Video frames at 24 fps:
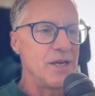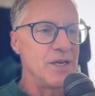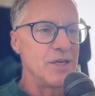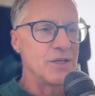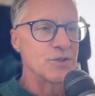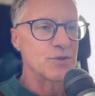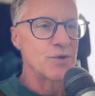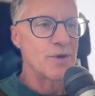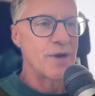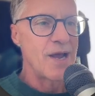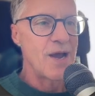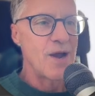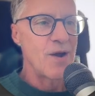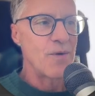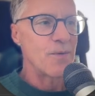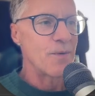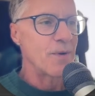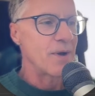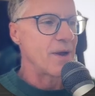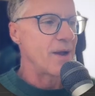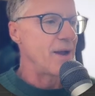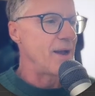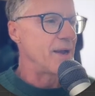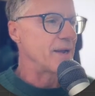So now
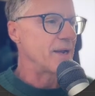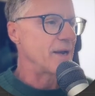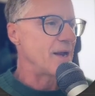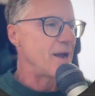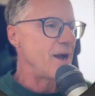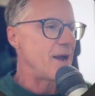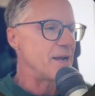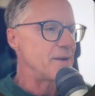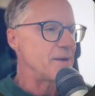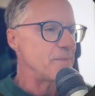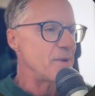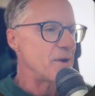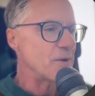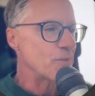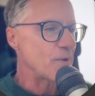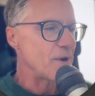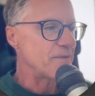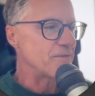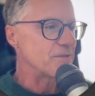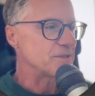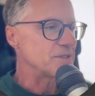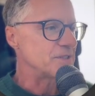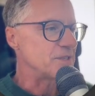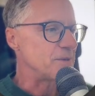I'm going to hide my
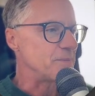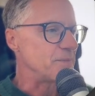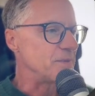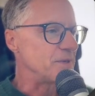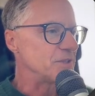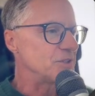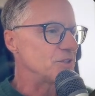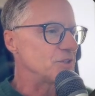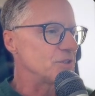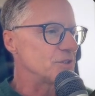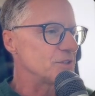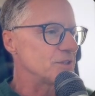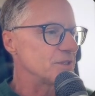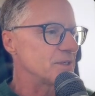reference image.